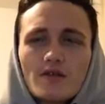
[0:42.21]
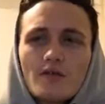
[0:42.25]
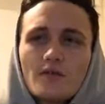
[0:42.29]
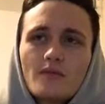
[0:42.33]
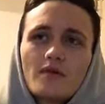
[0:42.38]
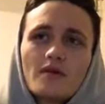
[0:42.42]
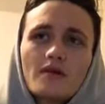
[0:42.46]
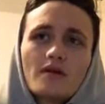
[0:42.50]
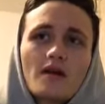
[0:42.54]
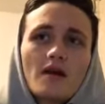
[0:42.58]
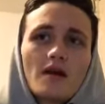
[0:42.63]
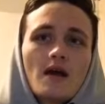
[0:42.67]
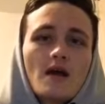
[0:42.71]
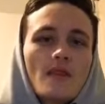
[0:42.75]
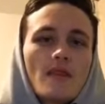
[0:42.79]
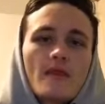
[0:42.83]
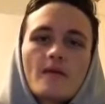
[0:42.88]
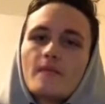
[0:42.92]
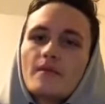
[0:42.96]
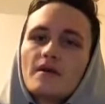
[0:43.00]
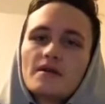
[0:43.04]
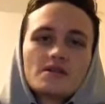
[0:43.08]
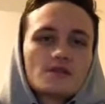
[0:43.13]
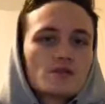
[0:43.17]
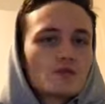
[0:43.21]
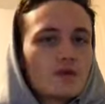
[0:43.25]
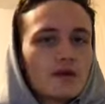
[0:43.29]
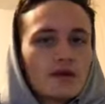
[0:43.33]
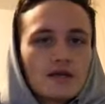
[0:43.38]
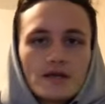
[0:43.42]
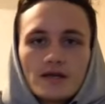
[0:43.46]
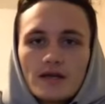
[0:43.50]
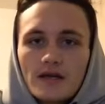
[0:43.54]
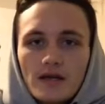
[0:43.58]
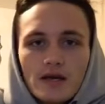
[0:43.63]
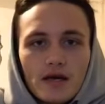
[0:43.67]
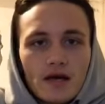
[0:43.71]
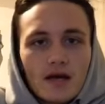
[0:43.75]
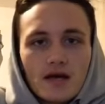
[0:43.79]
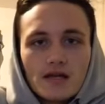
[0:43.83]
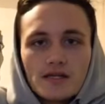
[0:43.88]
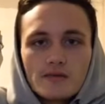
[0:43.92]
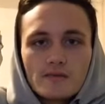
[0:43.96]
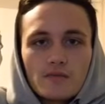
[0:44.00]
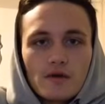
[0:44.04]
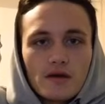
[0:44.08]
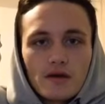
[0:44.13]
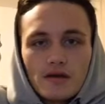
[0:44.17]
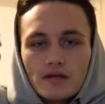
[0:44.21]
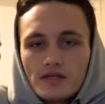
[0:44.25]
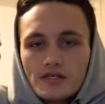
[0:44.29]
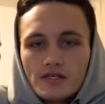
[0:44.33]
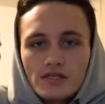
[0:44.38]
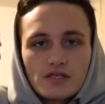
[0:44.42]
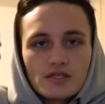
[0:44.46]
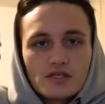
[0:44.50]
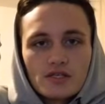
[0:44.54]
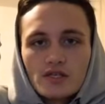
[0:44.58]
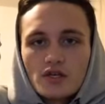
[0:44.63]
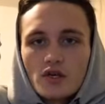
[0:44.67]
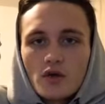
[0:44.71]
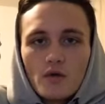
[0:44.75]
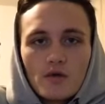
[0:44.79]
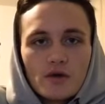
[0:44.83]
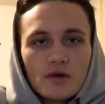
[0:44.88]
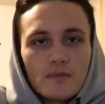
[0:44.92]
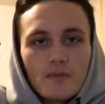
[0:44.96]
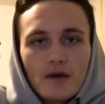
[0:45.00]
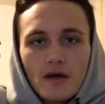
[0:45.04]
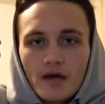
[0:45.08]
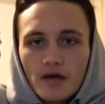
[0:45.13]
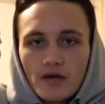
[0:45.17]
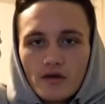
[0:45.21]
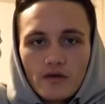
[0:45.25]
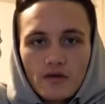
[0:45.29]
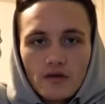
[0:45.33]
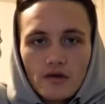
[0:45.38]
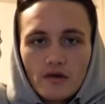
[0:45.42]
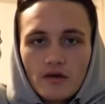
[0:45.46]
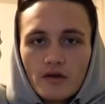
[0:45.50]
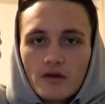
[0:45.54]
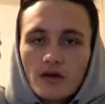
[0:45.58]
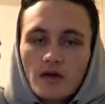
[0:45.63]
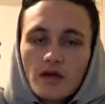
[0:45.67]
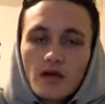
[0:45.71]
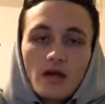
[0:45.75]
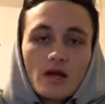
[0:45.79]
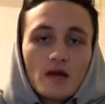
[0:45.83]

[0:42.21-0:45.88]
but the best way to get a hotspot is just to go to my career,